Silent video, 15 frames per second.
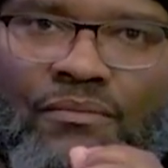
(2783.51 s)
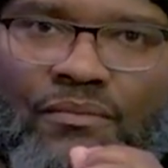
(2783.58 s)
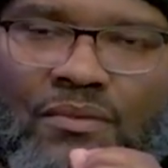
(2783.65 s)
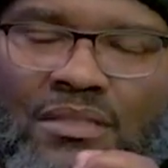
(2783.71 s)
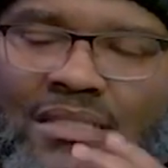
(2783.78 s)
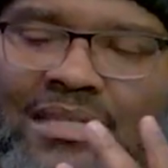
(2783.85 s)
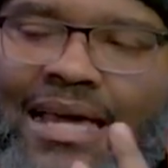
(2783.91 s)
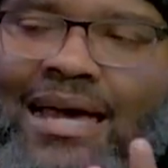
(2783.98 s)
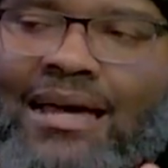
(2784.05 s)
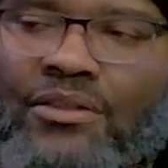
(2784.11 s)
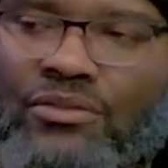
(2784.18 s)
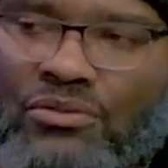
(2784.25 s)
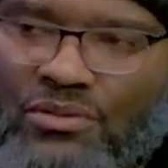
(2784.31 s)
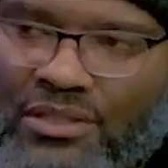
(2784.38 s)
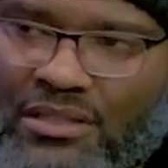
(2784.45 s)

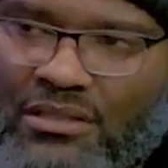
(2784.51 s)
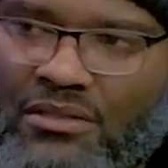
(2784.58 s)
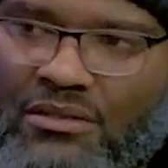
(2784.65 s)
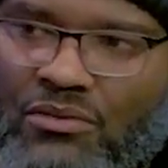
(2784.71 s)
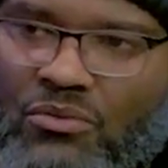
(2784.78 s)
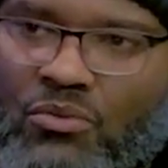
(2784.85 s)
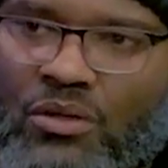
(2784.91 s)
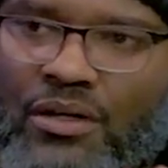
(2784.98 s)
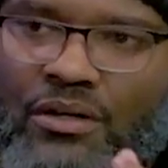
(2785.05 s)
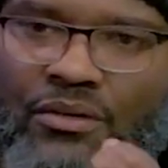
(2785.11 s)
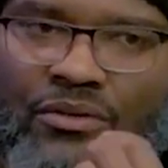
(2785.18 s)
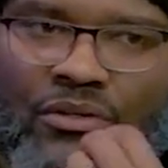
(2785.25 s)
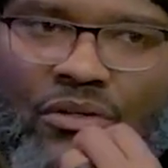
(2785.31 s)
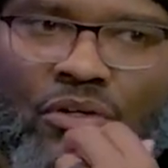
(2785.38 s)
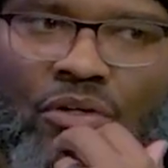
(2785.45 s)
gathering where
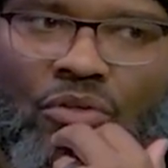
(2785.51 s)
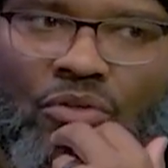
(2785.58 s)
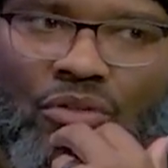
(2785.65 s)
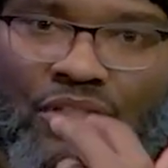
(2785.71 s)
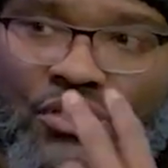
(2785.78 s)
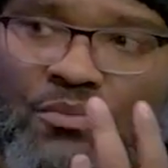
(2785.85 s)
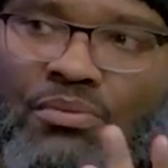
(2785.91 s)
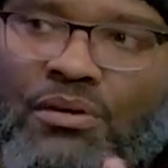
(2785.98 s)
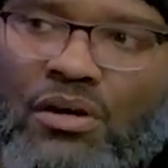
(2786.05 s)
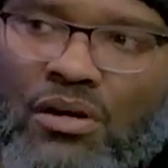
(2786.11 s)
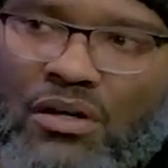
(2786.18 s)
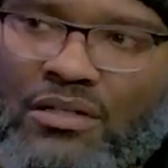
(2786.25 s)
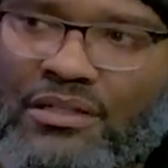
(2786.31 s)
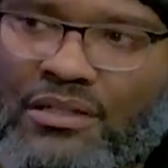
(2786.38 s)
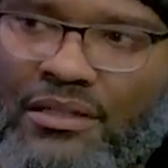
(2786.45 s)
the goal is
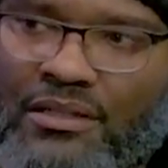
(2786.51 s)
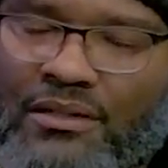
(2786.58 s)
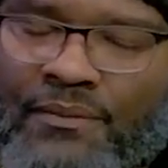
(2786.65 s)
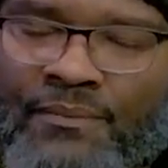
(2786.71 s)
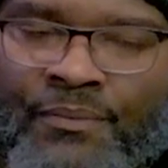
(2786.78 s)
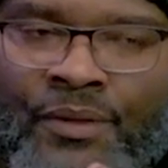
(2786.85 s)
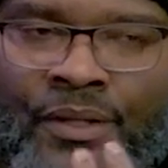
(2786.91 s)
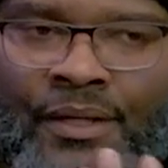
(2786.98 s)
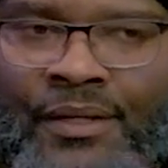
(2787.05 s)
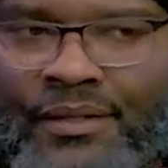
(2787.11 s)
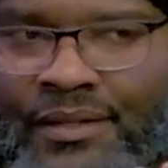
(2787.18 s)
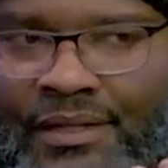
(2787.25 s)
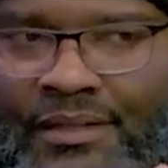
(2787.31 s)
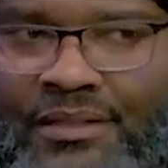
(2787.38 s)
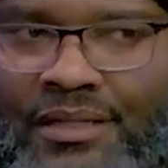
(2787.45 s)
partying mm-hmm
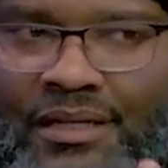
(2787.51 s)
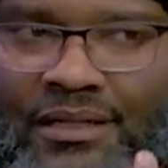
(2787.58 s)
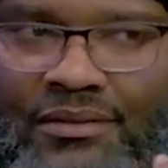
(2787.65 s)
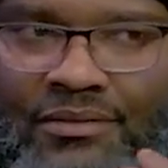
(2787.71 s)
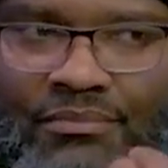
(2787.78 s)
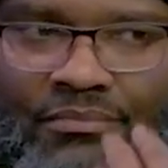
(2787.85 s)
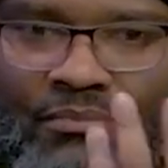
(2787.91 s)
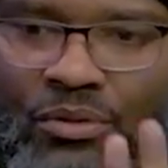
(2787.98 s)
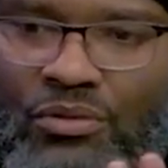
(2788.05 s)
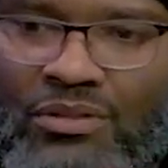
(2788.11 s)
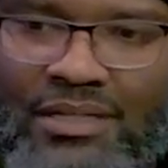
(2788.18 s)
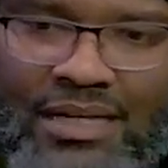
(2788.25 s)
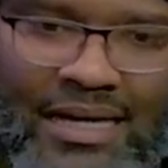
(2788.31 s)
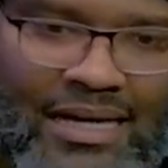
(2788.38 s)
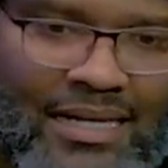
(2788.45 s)
uh, yeah, both
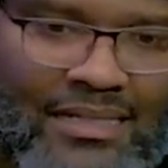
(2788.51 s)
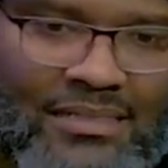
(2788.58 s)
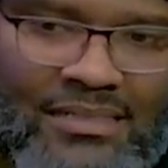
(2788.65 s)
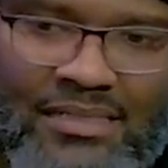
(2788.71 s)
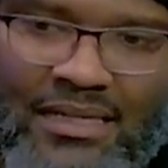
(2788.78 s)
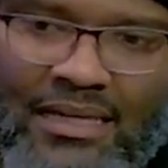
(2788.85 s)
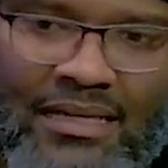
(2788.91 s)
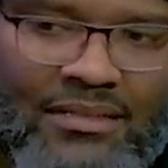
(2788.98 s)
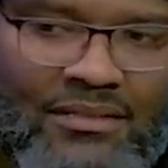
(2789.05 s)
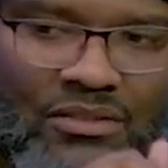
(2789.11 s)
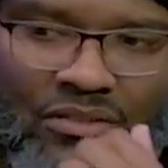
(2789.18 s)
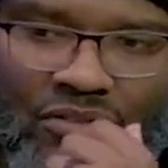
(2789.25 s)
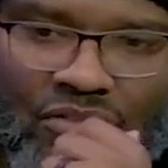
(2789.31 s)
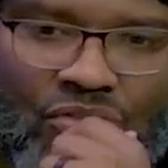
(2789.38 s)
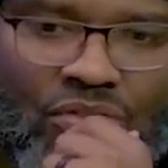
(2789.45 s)
guys and
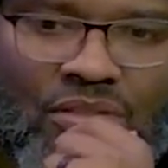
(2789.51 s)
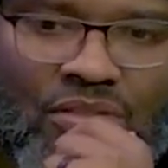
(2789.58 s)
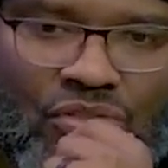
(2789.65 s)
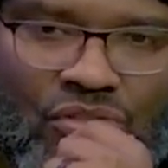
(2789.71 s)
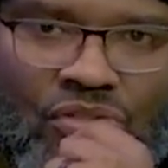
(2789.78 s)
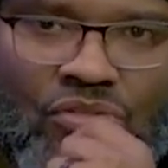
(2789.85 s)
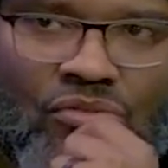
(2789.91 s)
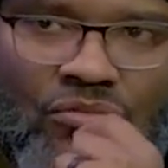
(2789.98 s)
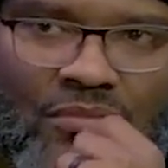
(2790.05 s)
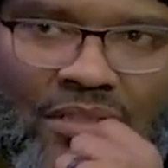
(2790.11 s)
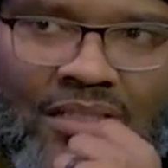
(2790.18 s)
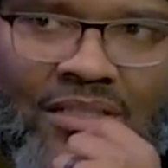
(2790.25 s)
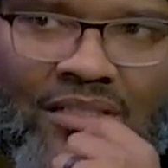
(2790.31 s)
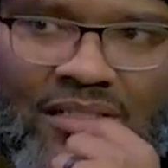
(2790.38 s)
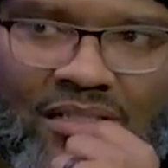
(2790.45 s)
girls, you could assume
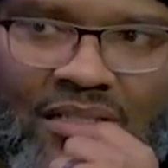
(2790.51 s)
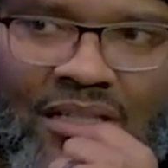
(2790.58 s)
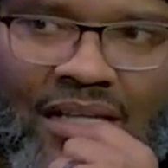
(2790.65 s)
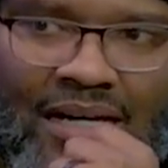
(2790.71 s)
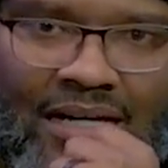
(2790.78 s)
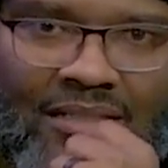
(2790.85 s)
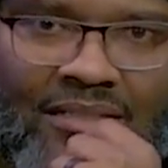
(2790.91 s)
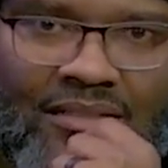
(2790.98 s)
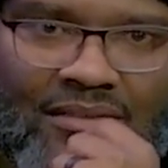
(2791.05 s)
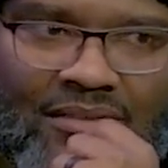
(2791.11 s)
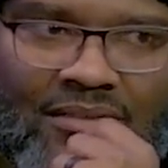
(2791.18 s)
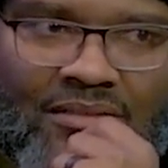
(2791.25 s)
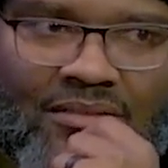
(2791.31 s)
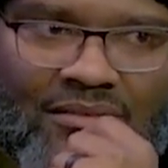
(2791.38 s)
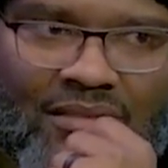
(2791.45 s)
that there's a lot of
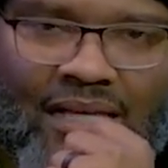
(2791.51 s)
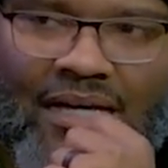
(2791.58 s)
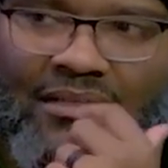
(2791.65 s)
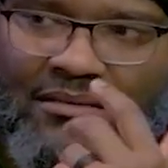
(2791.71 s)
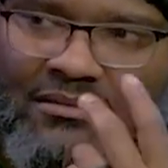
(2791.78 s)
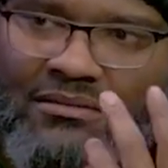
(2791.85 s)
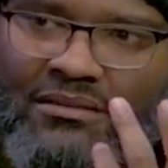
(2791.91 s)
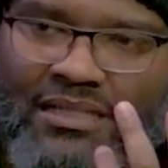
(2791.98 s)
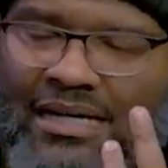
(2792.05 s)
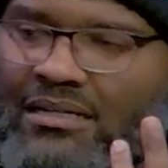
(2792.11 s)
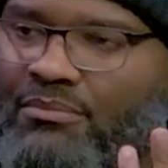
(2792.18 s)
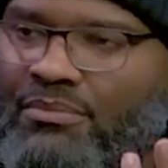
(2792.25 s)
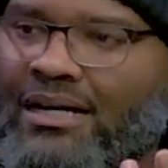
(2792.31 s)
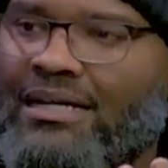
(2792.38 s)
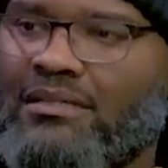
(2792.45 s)
lot of lot
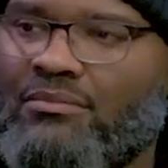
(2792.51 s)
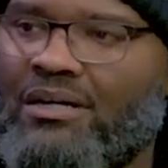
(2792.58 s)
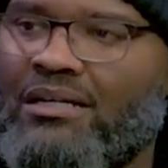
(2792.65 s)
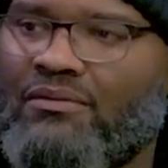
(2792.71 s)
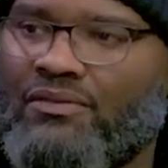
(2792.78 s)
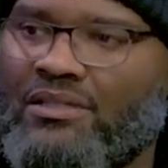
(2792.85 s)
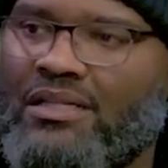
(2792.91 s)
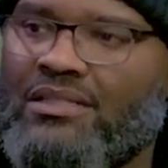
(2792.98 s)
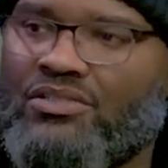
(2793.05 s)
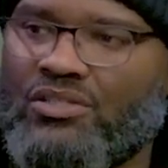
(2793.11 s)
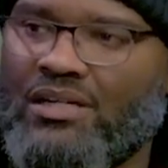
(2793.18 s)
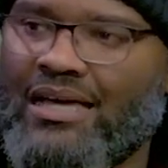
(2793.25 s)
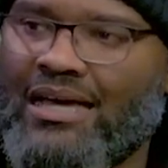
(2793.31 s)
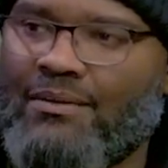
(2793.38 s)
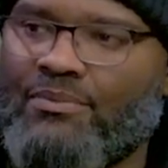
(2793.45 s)
of body
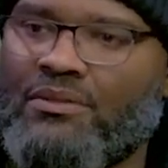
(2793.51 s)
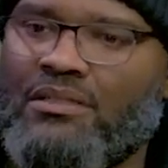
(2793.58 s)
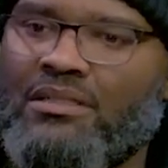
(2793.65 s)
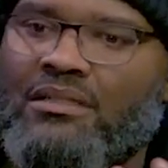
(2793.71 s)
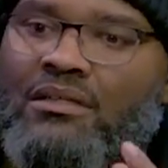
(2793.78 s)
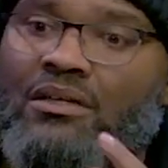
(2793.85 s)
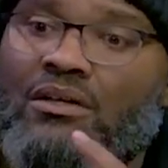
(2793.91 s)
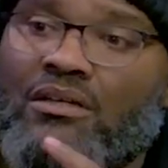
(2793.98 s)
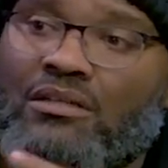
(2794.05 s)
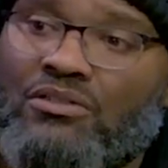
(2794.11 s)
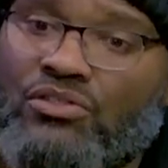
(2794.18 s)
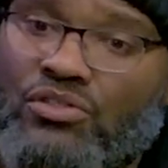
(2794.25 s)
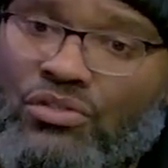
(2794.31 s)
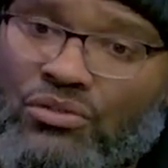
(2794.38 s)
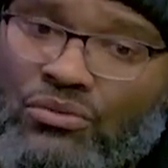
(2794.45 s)
modification happening
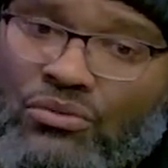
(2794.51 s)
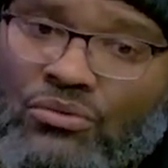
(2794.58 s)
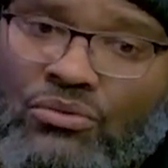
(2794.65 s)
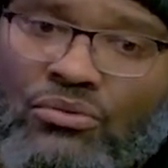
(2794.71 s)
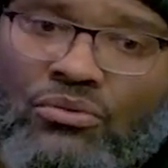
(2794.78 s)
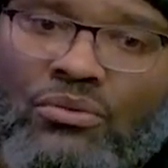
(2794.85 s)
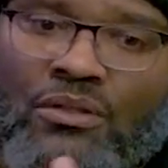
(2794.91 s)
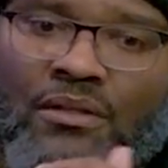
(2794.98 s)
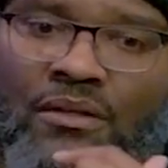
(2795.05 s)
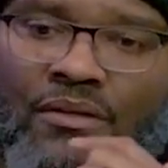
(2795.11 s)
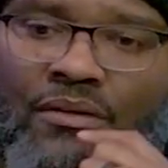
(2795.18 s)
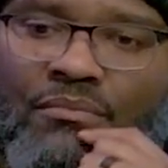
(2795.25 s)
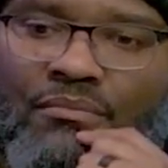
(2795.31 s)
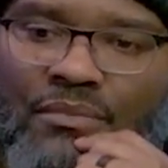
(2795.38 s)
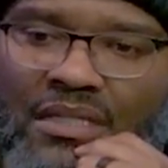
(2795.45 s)
to
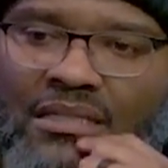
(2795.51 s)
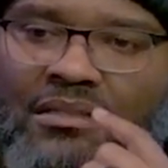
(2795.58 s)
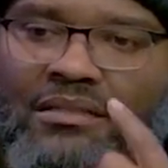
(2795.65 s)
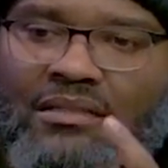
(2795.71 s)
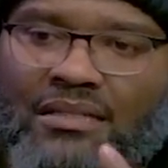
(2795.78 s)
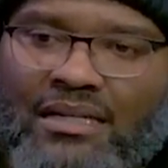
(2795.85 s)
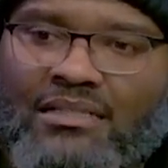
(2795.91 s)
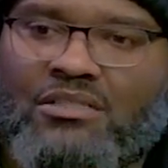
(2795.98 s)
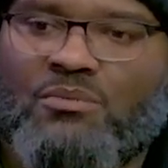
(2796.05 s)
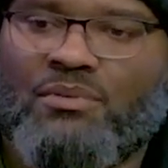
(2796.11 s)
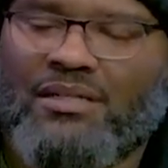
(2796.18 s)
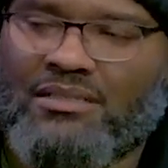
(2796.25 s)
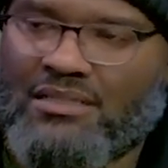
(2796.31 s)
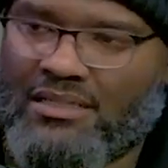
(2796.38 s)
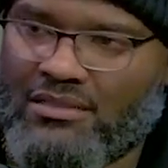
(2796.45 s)
meet the
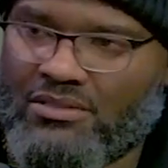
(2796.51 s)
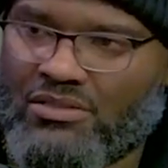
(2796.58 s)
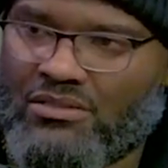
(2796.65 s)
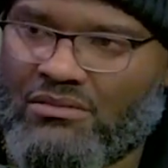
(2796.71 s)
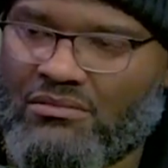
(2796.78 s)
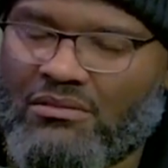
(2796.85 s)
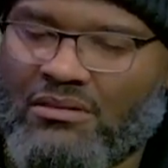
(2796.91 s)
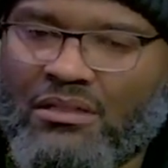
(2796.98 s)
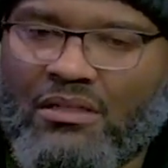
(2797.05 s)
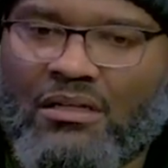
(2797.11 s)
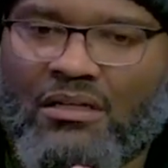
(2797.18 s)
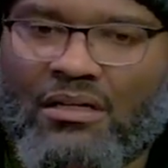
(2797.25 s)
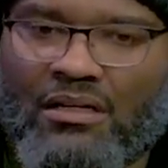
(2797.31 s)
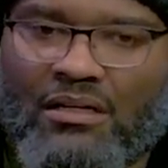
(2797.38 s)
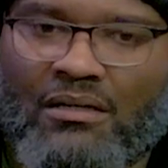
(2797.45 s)
expectation
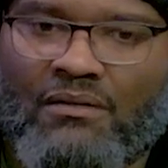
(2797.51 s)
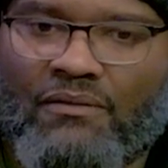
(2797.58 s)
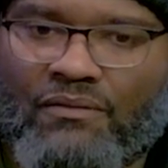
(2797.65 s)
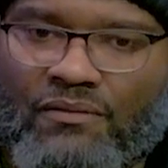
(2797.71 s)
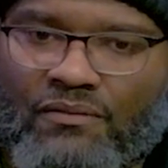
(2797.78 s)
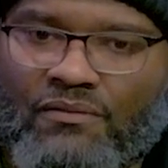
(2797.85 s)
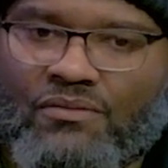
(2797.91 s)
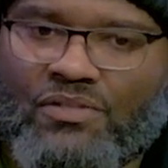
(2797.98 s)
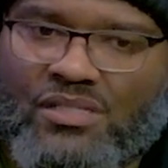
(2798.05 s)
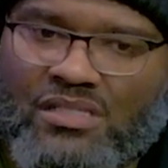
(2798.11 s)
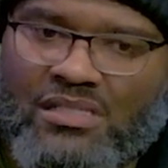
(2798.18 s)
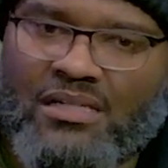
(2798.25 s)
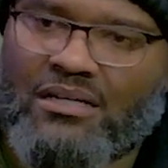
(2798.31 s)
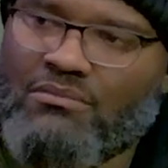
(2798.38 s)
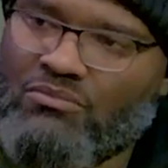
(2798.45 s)
of
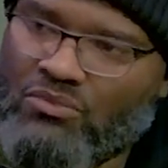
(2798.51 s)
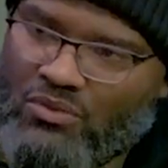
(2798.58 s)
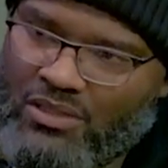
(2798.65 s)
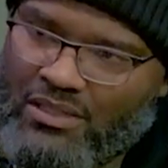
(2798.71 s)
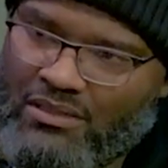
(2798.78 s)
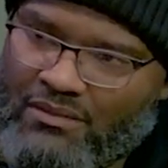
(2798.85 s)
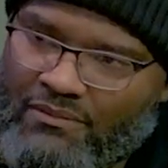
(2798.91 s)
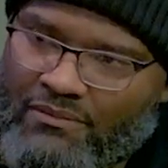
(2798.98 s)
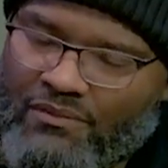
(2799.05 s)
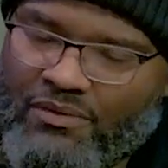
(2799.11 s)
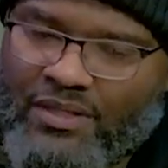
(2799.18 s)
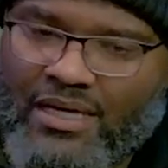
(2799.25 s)
someone mm -hmm.